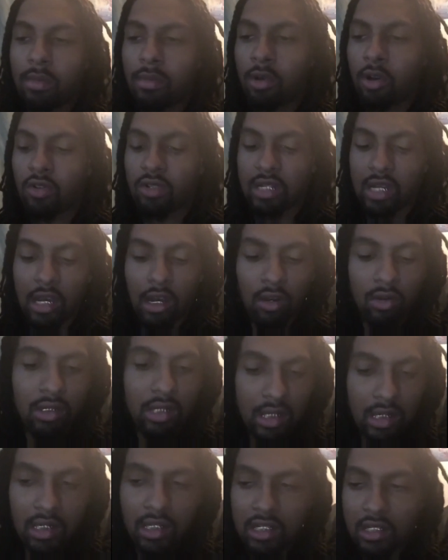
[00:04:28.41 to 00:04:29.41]
most
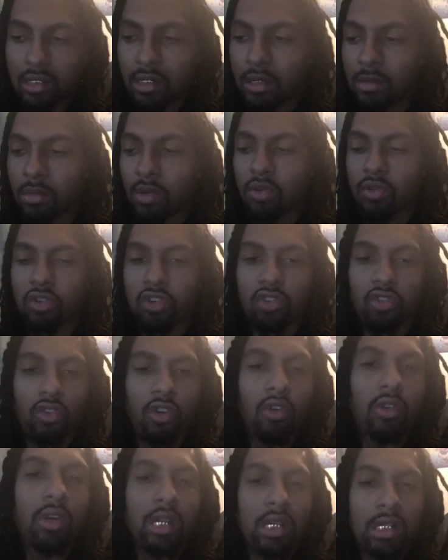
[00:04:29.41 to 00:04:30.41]
healthiest, the most
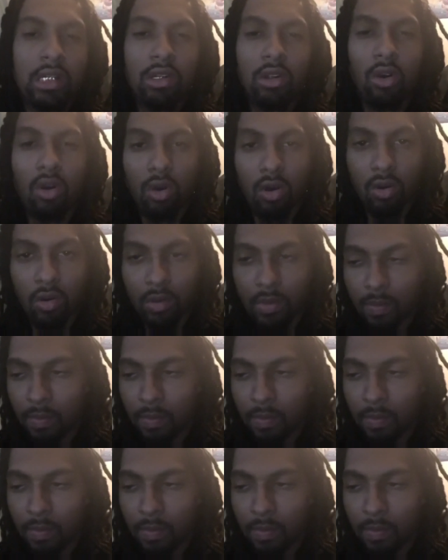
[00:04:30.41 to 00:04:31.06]
strongest dog.